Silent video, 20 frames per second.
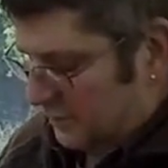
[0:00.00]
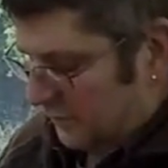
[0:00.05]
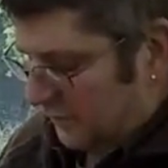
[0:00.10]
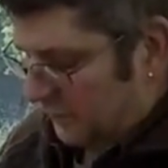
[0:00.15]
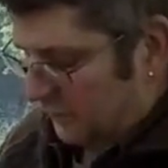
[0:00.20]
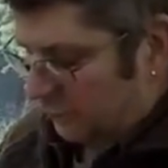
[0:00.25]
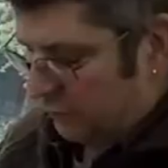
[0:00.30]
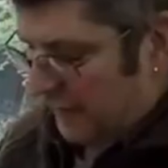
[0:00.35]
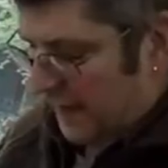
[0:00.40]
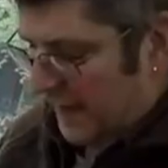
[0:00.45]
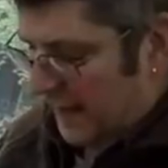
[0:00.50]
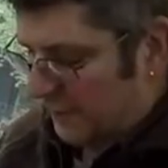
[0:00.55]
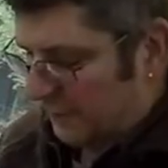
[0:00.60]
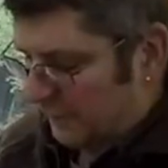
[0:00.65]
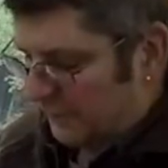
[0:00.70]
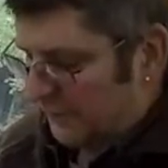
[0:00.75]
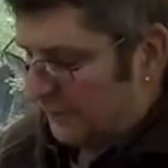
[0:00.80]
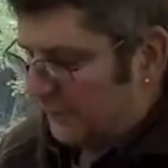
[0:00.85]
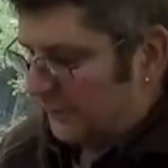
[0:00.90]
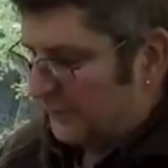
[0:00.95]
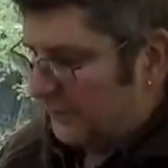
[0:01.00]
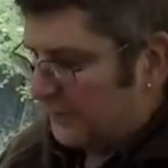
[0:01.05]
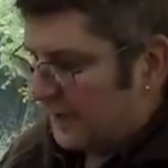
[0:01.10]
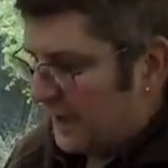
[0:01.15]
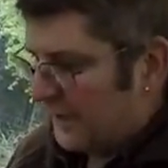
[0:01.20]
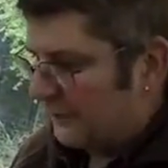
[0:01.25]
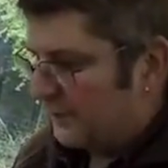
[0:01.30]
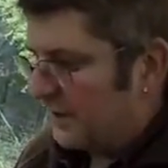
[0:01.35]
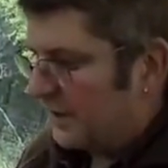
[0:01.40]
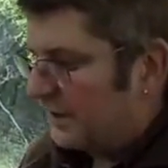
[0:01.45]
Because what happens is you
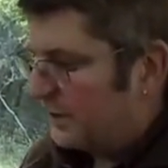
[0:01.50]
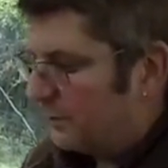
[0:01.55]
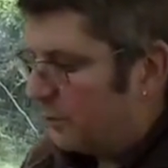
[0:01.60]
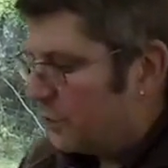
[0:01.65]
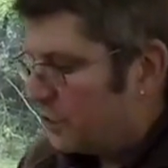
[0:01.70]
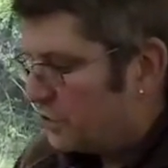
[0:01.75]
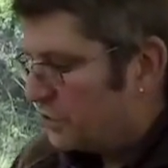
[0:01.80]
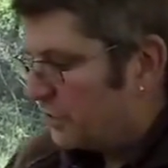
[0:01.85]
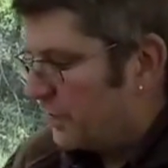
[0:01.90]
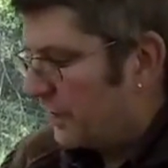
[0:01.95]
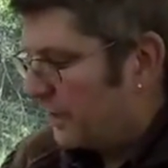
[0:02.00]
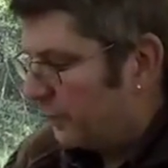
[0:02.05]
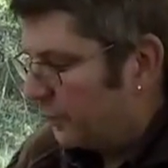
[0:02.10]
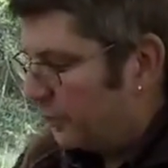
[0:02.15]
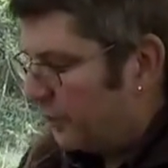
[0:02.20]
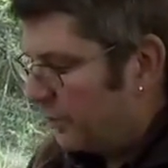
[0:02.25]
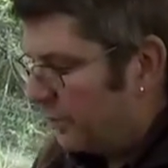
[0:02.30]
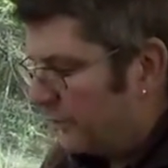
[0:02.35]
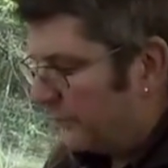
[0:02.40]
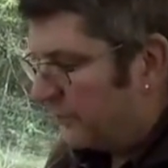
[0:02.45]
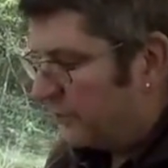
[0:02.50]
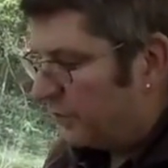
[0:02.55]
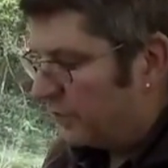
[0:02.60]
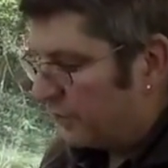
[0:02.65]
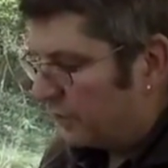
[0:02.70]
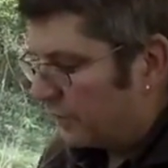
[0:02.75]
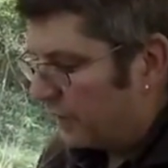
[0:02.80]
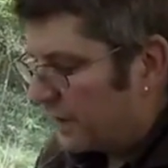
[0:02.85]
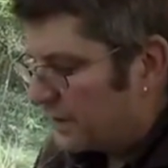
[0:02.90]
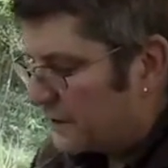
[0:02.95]
have to get the moisture out of the wood before
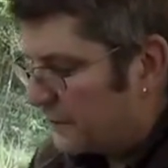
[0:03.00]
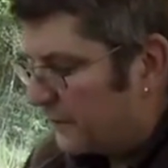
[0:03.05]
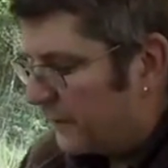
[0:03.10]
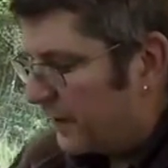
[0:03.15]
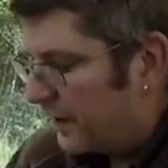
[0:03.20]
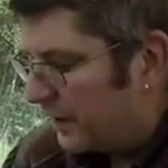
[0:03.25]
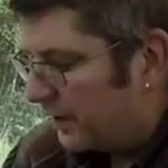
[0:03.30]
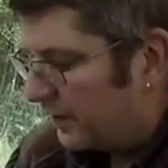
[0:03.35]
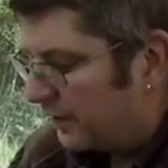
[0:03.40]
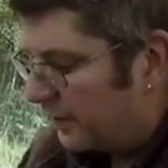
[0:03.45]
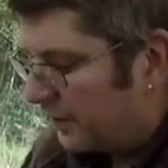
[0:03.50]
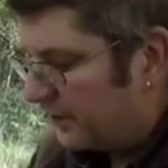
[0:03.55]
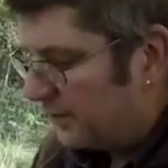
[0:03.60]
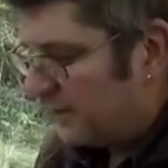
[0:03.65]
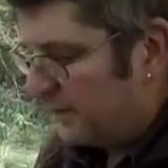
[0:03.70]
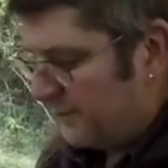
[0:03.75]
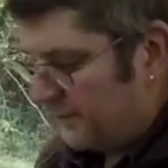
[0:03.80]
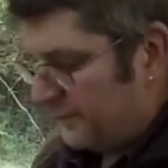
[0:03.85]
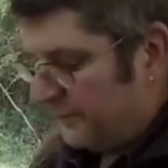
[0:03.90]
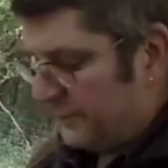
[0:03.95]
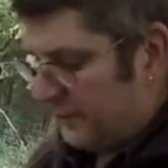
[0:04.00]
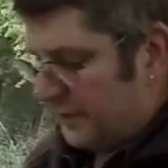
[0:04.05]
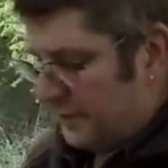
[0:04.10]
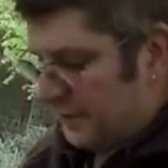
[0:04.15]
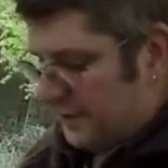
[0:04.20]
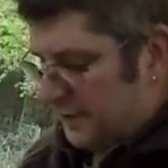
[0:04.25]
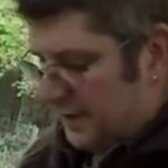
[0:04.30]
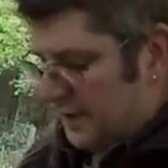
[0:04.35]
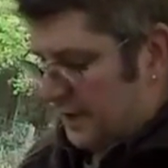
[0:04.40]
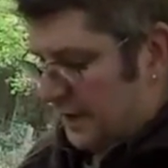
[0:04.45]
it'll catch fire.
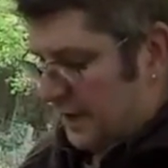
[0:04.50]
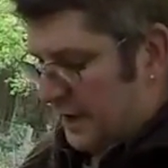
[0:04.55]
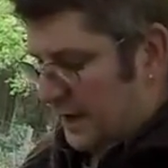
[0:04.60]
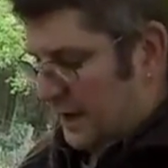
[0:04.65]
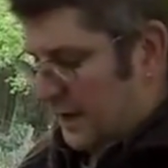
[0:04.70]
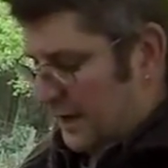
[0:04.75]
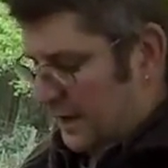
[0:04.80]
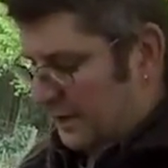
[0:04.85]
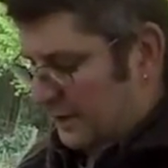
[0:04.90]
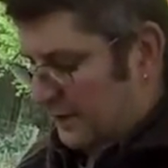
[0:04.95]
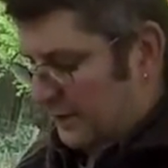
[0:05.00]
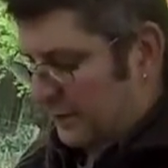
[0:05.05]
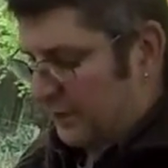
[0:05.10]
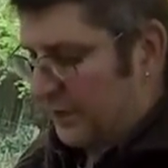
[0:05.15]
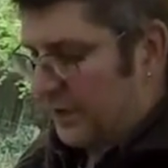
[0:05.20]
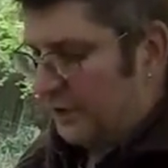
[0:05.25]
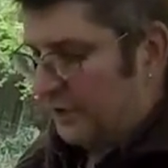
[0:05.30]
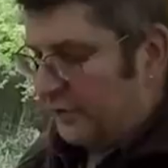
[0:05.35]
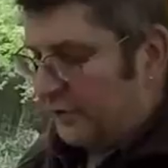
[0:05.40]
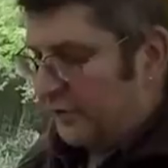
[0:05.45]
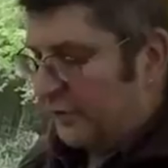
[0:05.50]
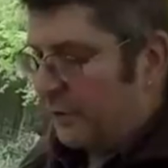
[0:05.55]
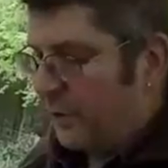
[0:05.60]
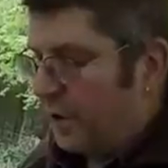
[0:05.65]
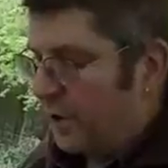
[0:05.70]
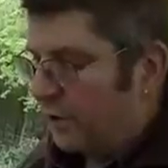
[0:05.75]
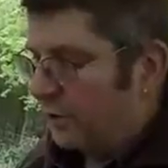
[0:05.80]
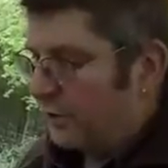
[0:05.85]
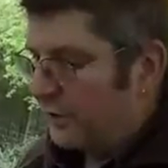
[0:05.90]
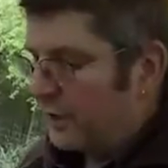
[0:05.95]
And the thinner and
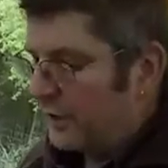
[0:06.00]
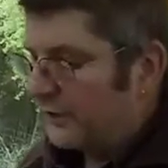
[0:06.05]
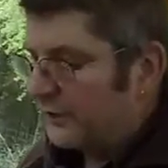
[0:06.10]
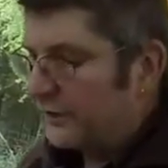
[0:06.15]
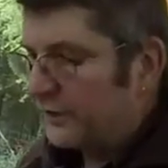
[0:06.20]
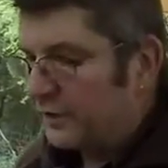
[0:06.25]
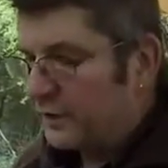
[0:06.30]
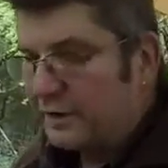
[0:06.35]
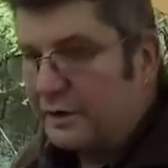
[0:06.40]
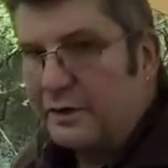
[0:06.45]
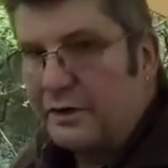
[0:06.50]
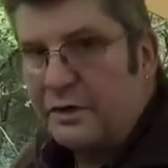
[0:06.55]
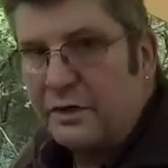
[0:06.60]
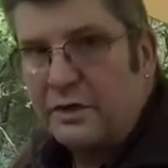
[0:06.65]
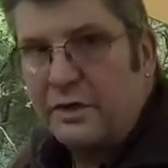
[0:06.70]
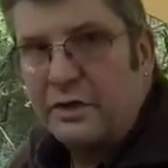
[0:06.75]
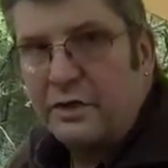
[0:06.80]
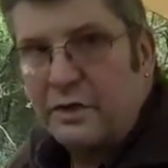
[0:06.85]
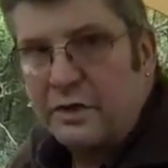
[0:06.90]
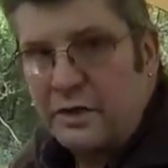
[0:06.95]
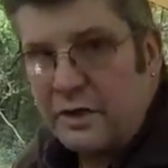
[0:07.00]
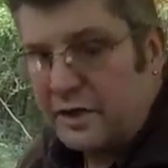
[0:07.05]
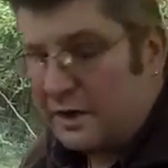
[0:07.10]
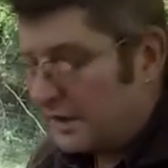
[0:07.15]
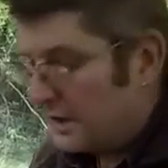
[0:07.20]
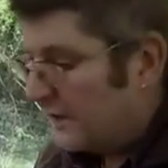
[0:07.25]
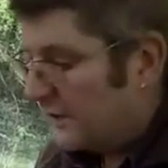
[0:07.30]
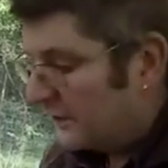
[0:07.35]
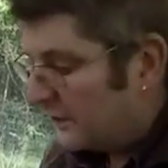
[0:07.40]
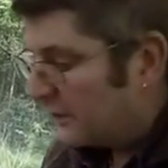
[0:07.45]
smaller it is, the
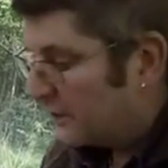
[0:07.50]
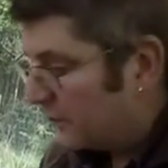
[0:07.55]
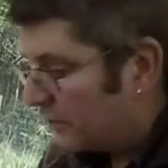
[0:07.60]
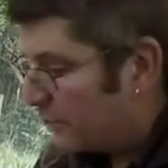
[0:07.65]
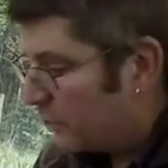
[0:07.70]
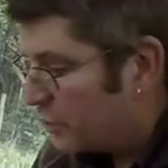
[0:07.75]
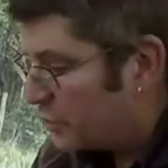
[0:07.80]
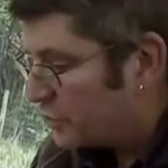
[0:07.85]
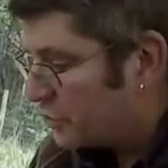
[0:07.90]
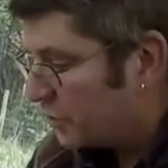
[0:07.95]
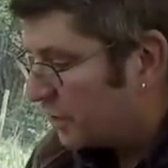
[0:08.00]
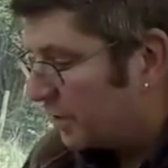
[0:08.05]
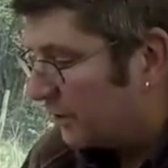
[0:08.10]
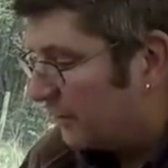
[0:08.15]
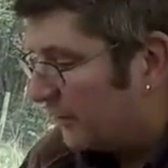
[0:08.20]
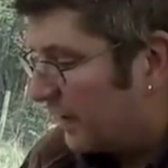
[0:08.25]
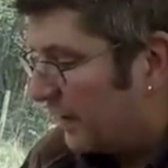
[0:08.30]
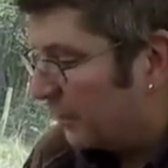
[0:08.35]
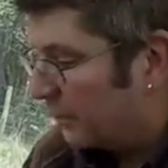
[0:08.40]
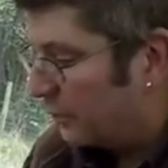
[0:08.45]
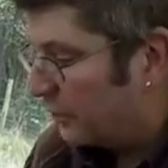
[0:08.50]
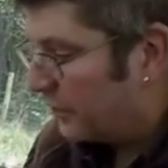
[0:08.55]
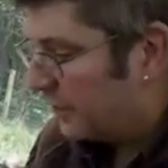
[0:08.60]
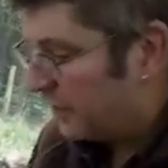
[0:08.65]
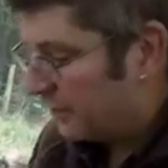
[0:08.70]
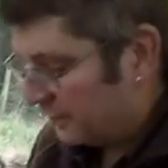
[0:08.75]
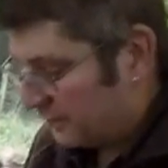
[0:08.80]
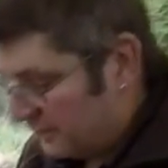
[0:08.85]
easier the moisture comes out of the wood.